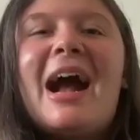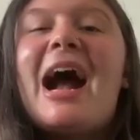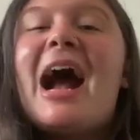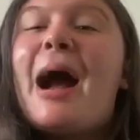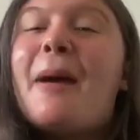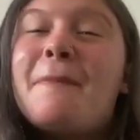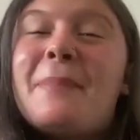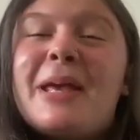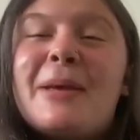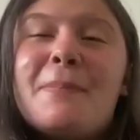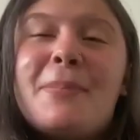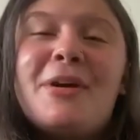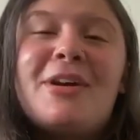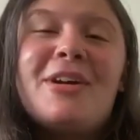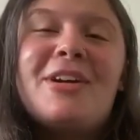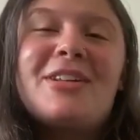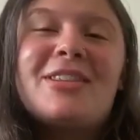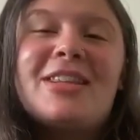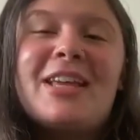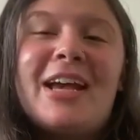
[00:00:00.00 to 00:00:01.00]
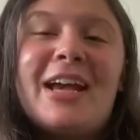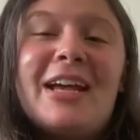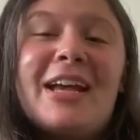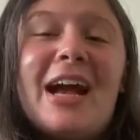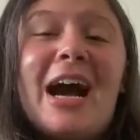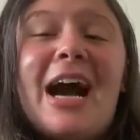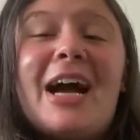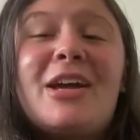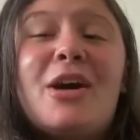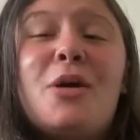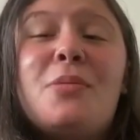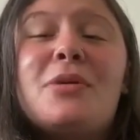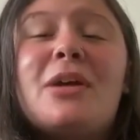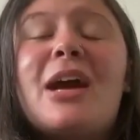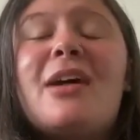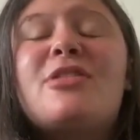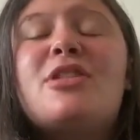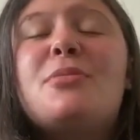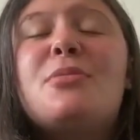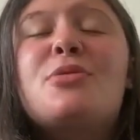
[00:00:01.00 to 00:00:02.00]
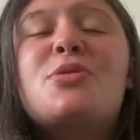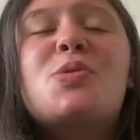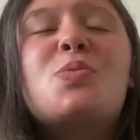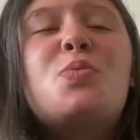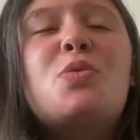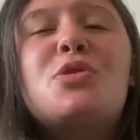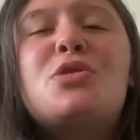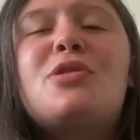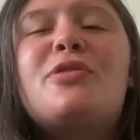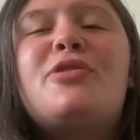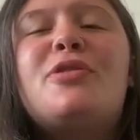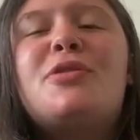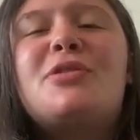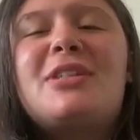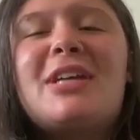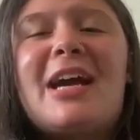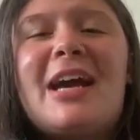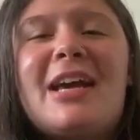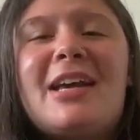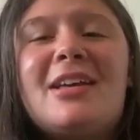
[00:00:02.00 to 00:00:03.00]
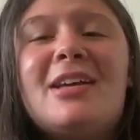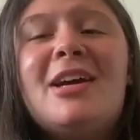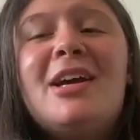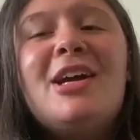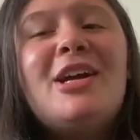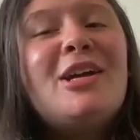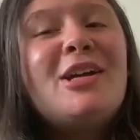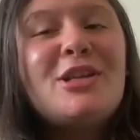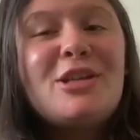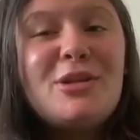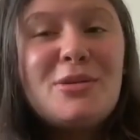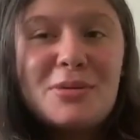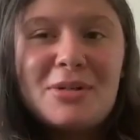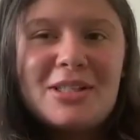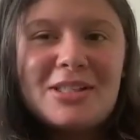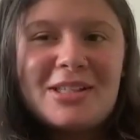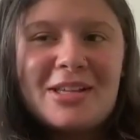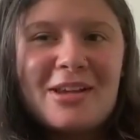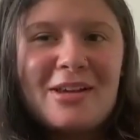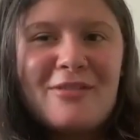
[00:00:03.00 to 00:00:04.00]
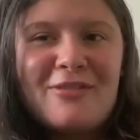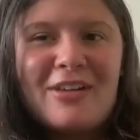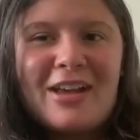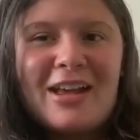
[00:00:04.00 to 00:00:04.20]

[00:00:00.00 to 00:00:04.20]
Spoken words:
Happy birthday. I hope you have the most wonderful day. You deserve